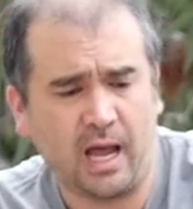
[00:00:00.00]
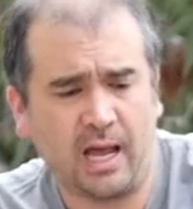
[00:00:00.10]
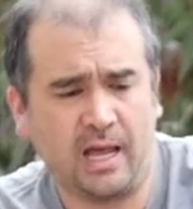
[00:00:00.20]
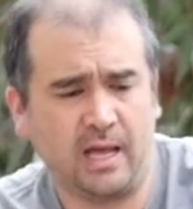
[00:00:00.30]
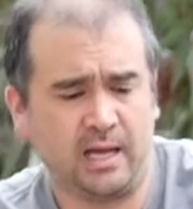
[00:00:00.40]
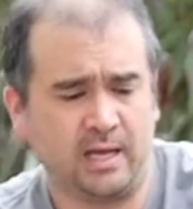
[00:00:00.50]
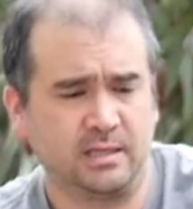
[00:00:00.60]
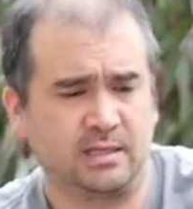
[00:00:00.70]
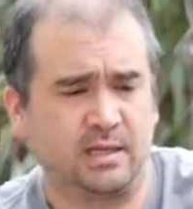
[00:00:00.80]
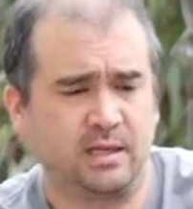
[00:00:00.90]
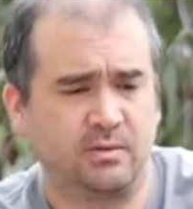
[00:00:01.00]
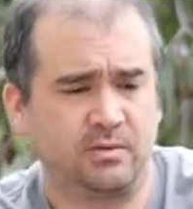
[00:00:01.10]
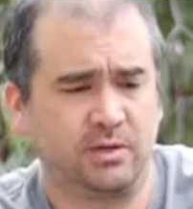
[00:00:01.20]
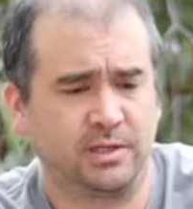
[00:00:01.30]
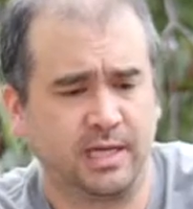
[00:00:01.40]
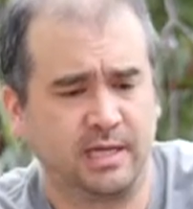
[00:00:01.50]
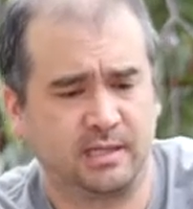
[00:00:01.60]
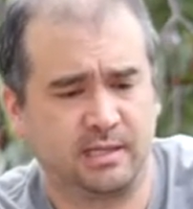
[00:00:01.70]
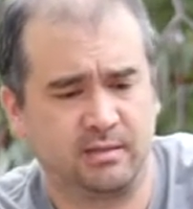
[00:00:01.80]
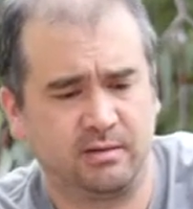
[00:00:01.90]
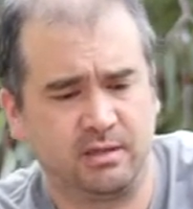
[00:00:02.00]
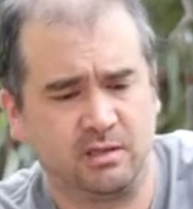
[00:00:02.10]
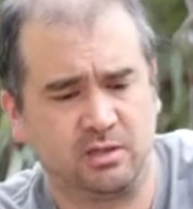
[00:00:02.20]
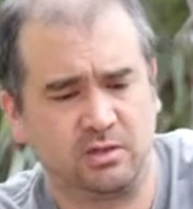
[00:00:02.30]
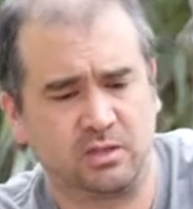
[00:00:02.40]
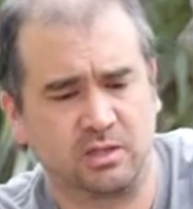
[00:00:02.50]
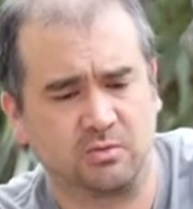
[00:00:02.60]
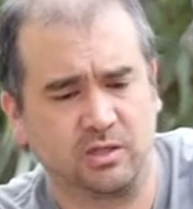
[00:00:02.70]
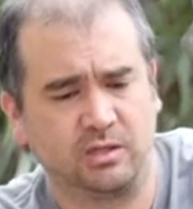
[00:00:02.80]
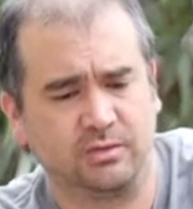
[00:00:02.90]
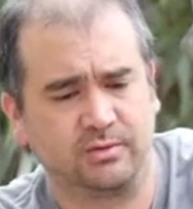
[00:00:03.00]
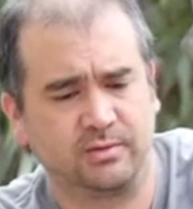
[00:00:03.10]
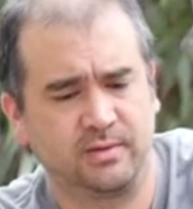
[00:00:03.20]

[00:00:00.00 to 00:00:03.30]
And now we wanna taste the juice as well.